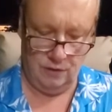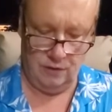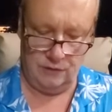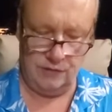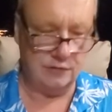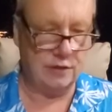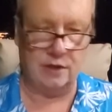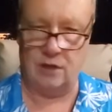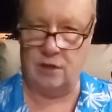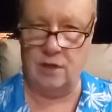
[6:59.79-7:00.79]
It's just like
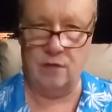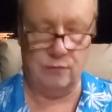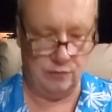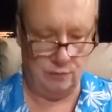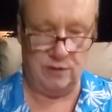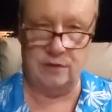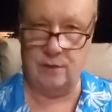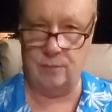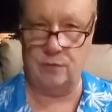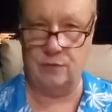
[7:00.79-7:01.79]
a love. When you meet
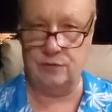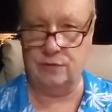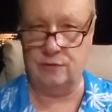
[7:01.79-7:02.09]
that person,